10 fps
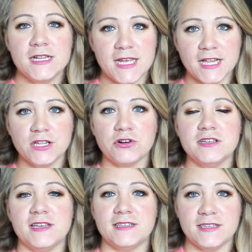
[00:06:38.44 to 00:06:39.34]
Taylor
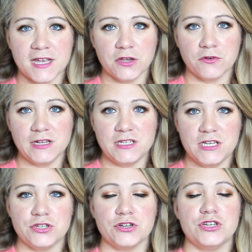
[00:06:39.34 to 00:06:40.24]
is a second grade
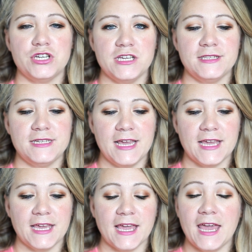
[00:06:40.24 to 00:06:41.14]
teacher. She is
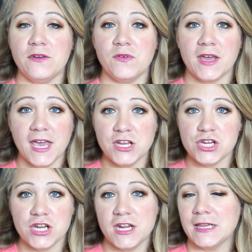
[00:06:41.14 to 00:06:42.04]
taking a
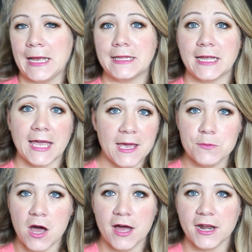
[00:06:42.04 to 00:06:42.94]
vacation in like the Cape
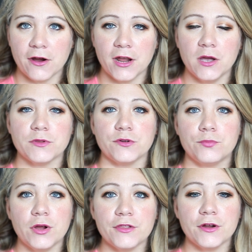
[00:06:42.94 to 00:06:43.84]
Cod area with her
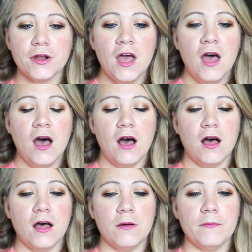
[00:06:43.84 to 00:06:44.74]
brother,
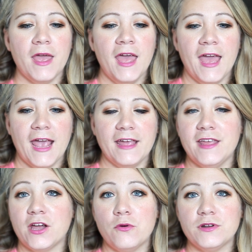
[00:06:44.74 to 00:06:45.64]
um, and
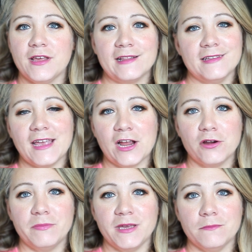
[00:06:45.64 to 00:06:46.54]
they go to like this
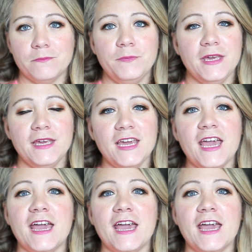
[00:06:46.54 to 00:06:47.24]
Airbnb,